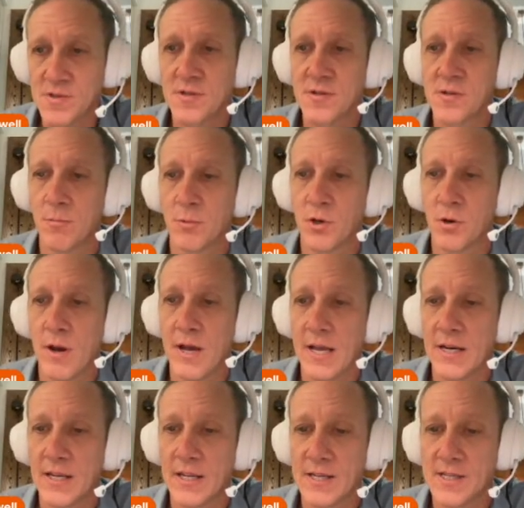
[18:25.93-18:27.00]
So I'm going to go
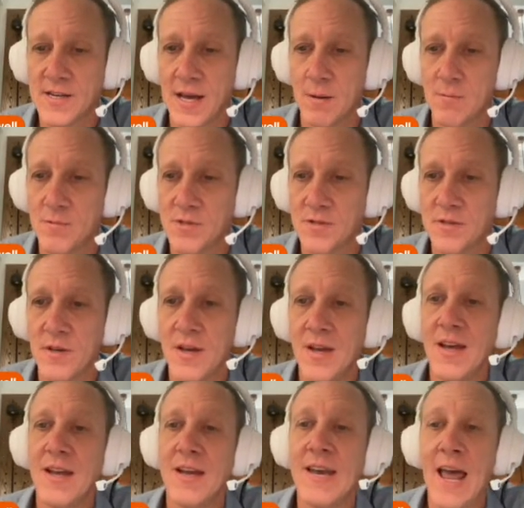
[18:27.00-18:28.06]
ahead and get stems.
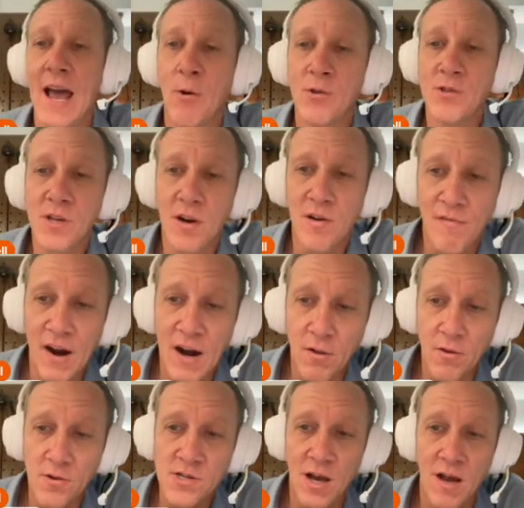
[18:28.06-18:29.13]
Now it's going to
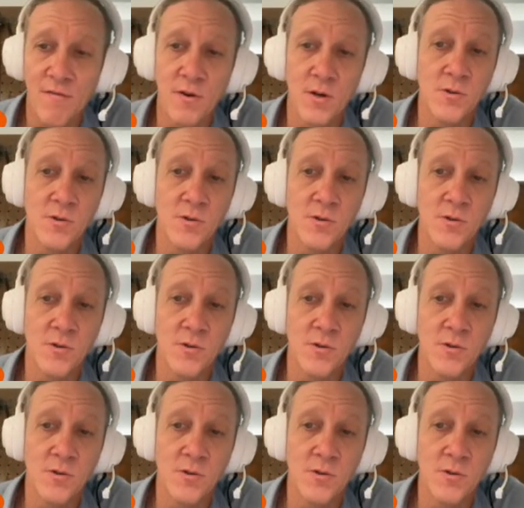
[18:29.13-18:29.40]
fire those off,